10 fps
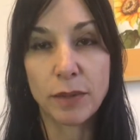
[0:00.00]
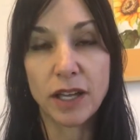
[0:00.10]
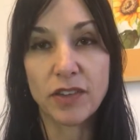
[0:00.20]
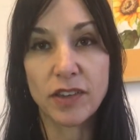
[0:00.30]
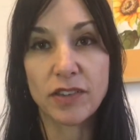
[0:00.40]

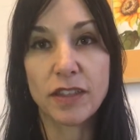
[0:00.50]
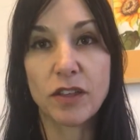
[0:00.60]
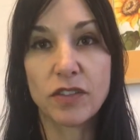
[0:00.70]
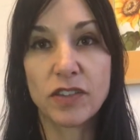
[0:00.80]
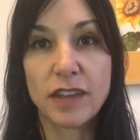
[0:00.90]
because it's
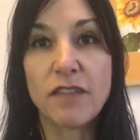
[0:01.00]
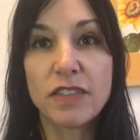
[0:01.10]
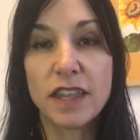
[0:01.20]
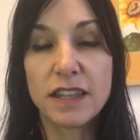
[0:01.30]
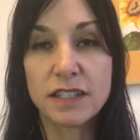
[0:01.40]
the
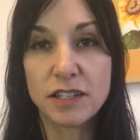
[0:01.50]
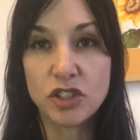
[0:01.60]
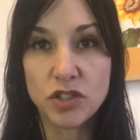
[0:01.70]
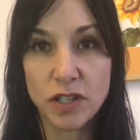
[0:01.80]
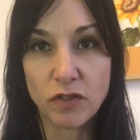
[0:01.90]
stuff in the
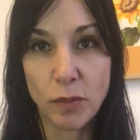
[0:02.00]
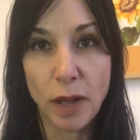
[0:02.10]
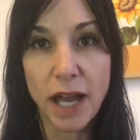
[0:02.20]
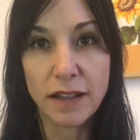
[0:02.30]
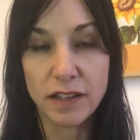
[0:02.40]
tissues of your
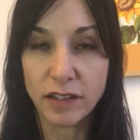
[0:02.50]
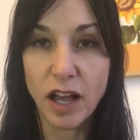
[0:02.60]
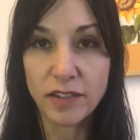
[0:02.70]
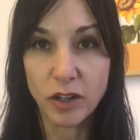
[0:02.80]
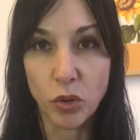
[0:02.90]
body that's
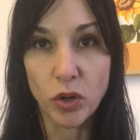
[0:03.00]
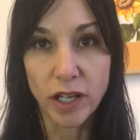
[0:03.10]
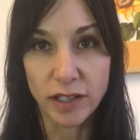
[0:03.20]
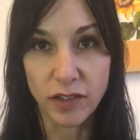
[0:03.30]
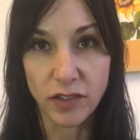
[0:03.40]
causing
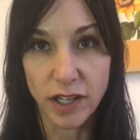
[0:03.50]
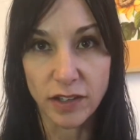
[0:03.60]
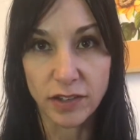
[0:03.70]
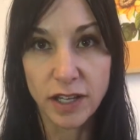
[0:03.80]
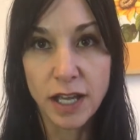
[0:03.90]
organ
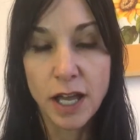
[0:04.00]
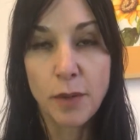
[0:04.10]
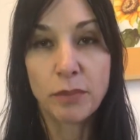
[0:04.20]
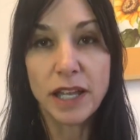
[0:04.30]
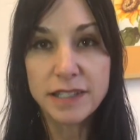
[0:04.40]
disease.
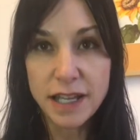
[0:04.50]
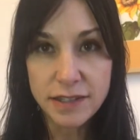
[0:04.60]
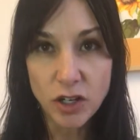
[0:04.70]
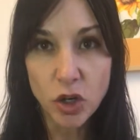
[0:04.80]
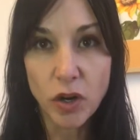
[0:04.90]
Blood
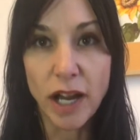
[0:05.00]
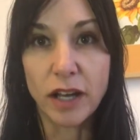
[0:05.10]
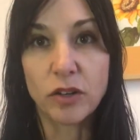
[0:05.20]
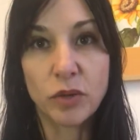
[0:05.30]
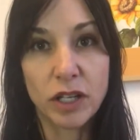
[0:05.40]
tests are
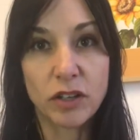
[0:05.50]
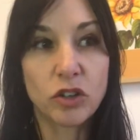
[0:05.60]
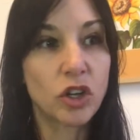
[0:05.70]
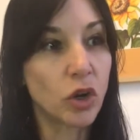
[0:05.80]
great. We can,